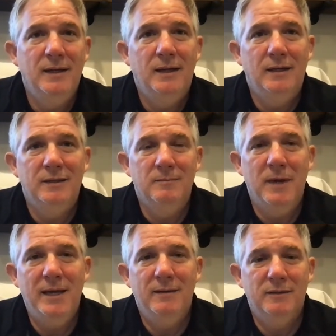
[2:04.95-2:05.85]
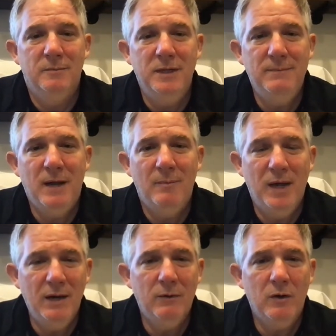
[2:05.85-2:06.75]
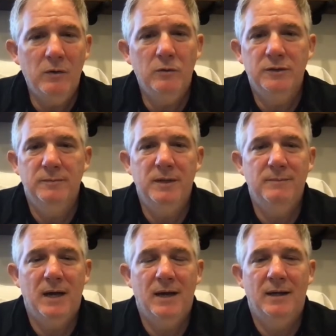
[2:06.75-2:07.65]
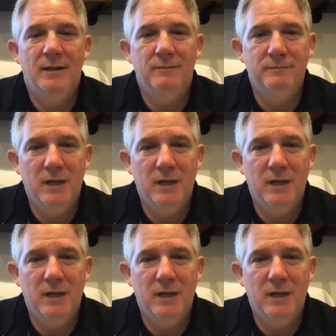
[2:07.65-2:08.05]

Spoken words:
to meet my payroll, to meet my